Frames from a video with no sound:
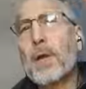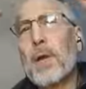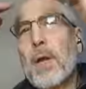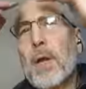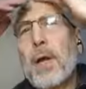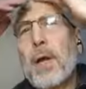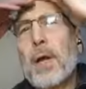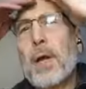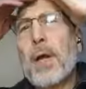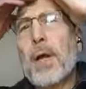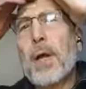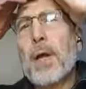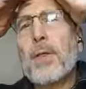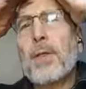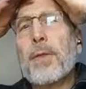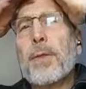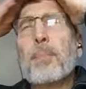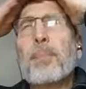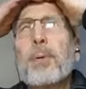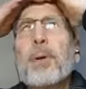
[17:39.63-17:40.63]
Right. So
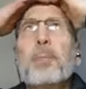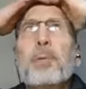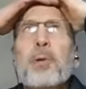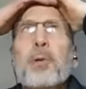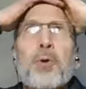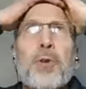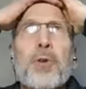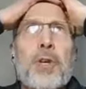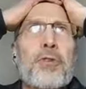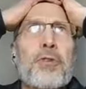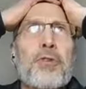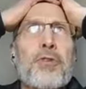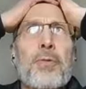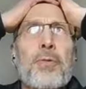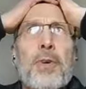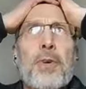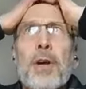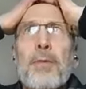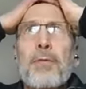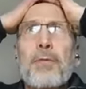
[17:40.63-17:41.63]
and the people
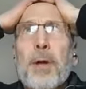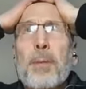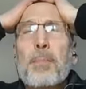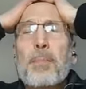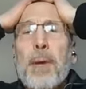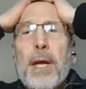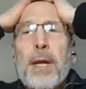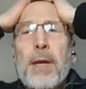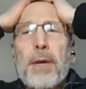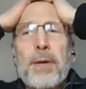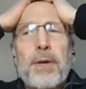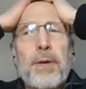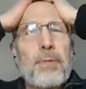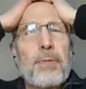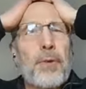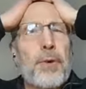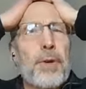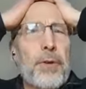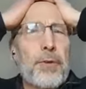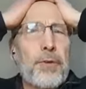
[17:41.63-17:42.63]
who did survive, they
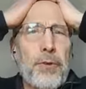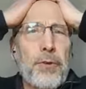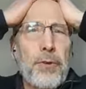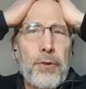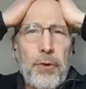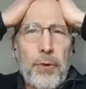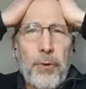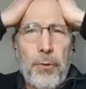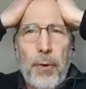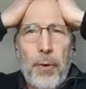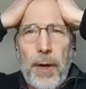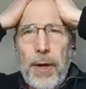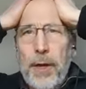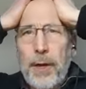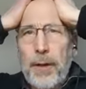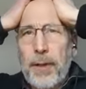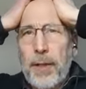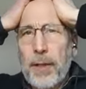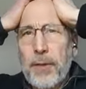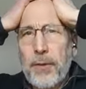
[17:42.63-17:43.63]
made a different
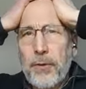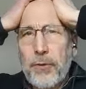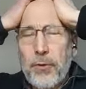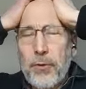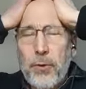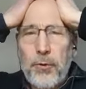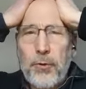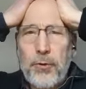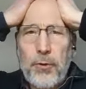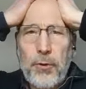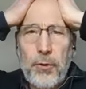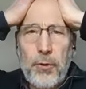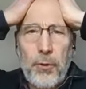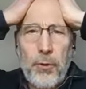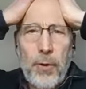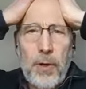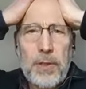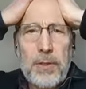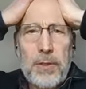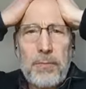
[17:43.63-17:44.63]
decision, right? And I think this
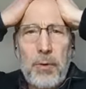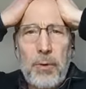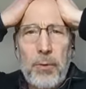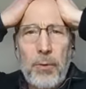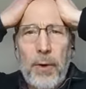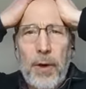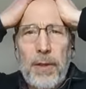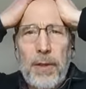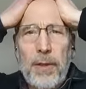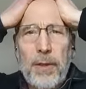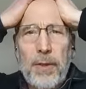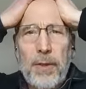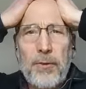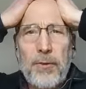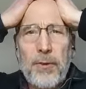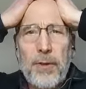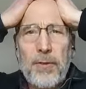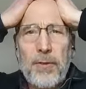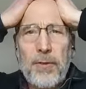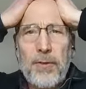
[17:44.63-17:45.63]
goes to the crux of it,
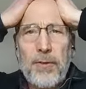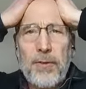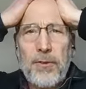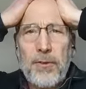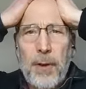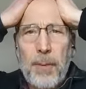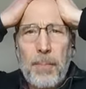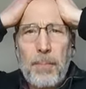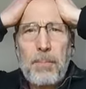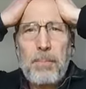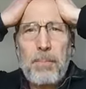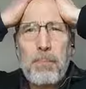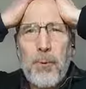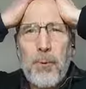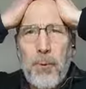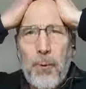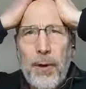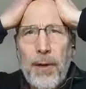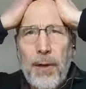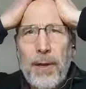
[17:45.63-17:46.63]
right? There's at
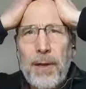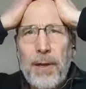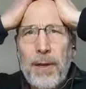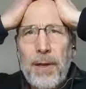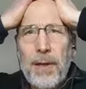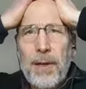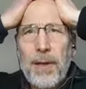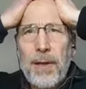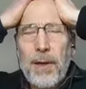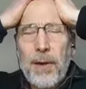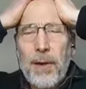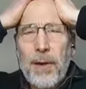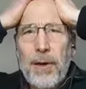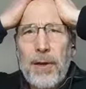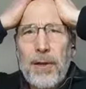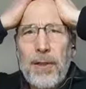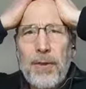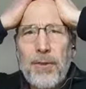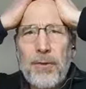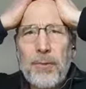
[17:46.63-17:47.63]
some point
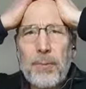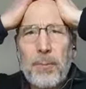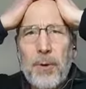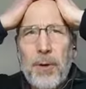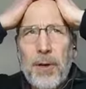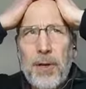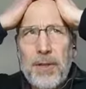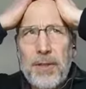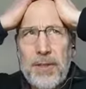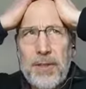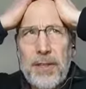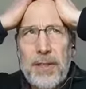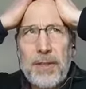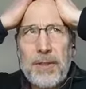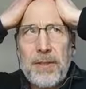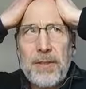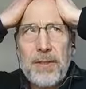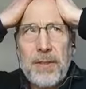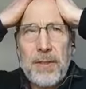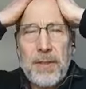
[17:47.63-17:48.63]
on this
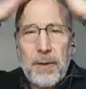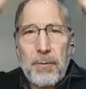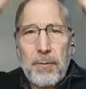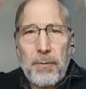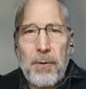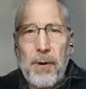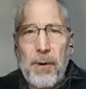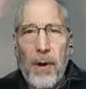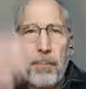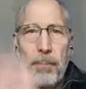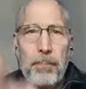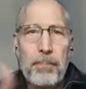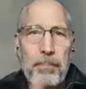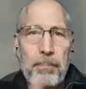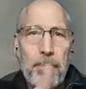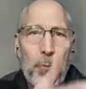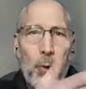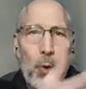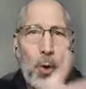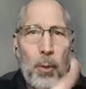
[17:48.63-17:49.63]
process
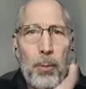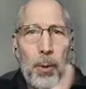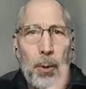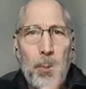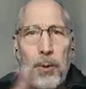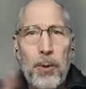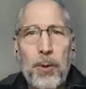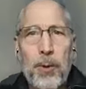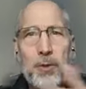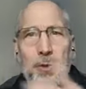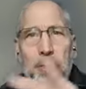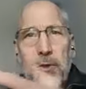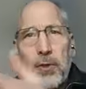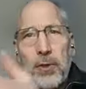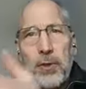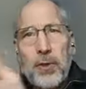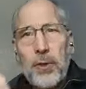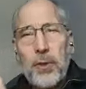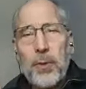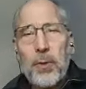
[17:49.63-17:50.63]
from normal
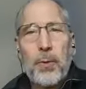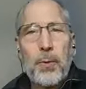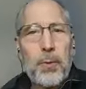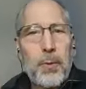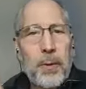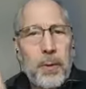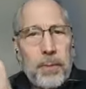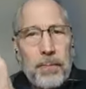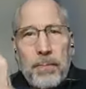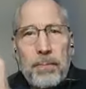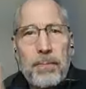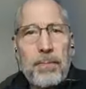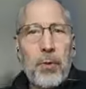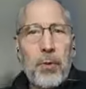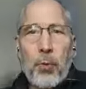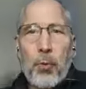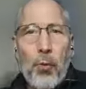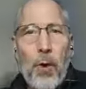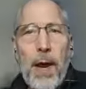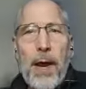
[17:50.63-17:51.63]
person
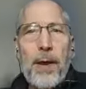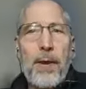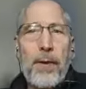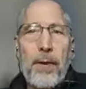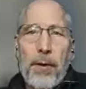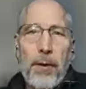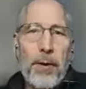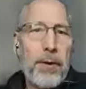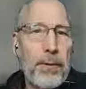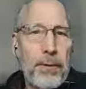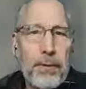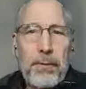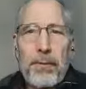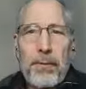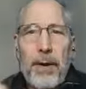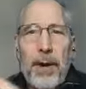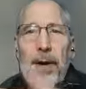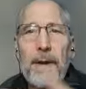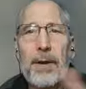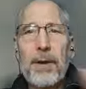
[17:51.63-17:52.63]
to
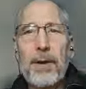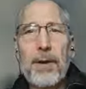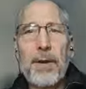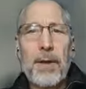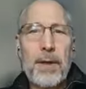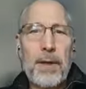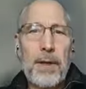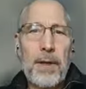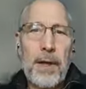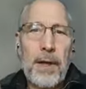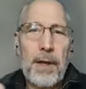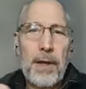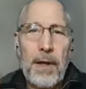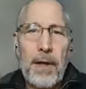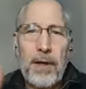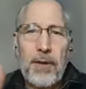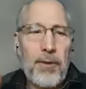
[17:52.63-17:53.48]
rioter, right?